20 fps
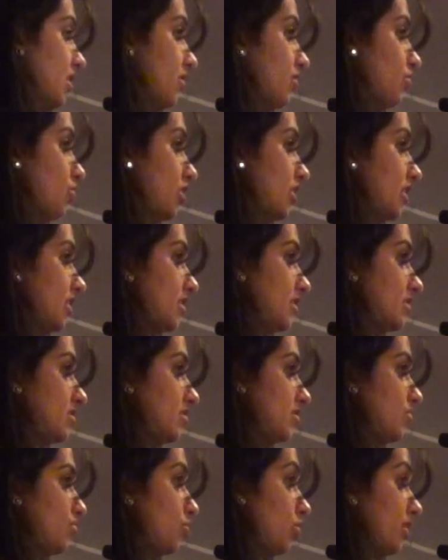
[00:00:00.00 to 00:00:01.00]

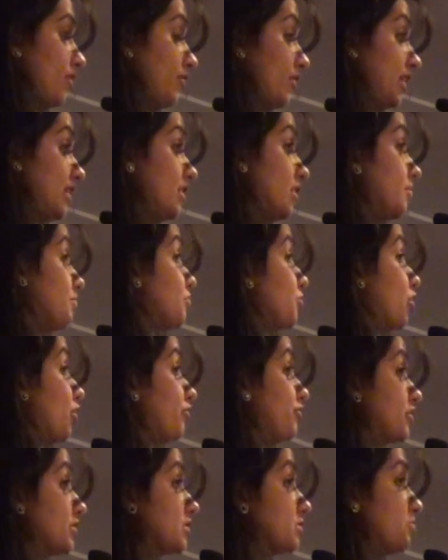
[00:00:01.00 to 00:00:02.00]
Whether a
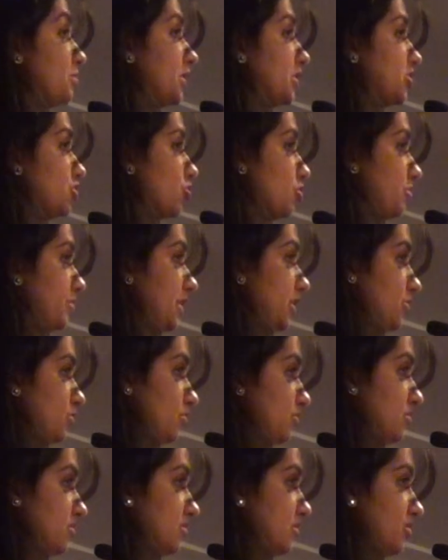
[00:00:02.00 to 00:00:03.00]
profit split should be
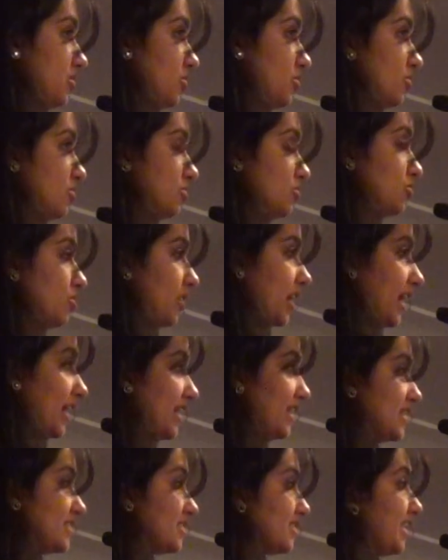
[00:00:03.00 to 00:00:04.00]
used. So
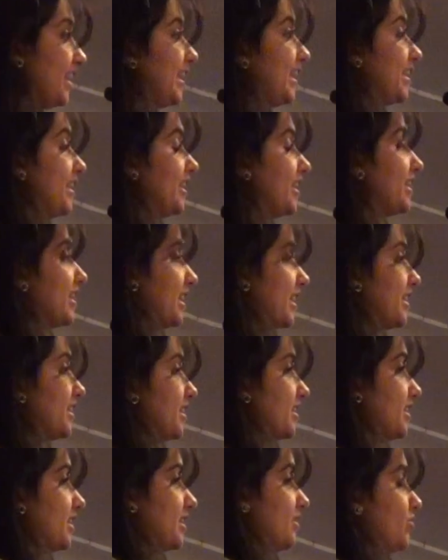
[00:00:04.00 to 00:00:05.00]
is the Indian
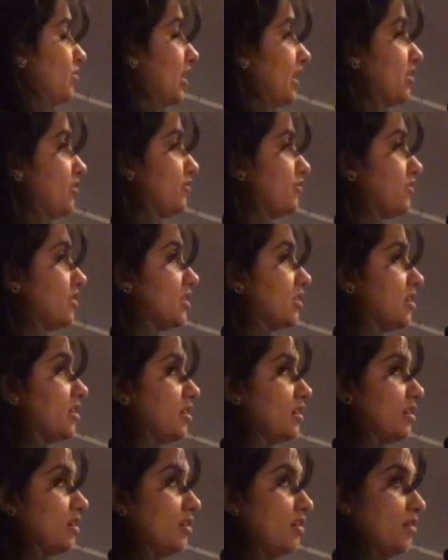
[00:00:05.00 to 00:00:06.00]
entity one of
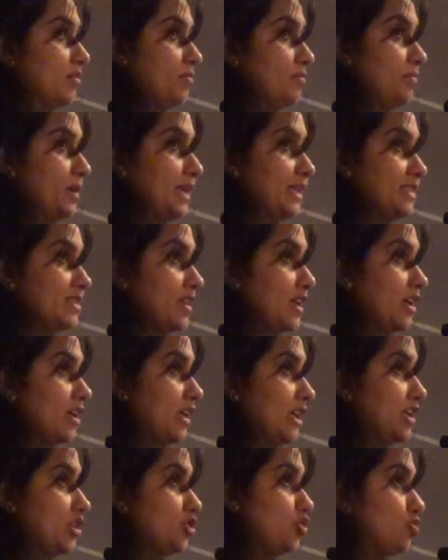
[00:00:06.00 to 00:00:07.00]
the basic
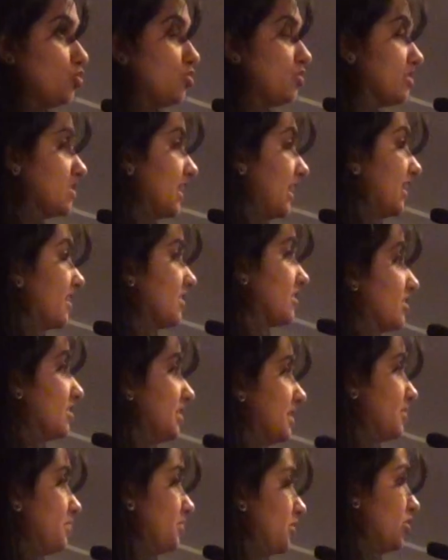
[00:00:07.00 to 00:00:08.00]
issues that the
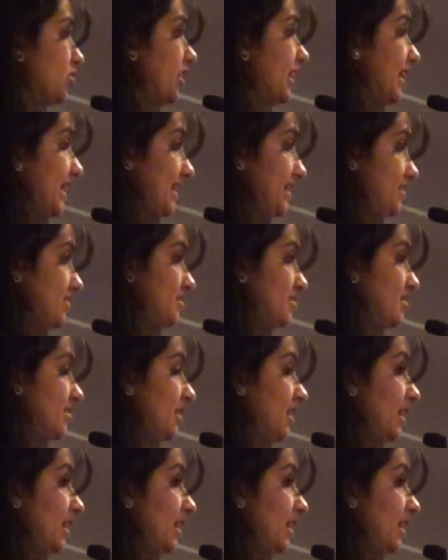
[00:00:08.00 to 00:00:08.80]
TPO has?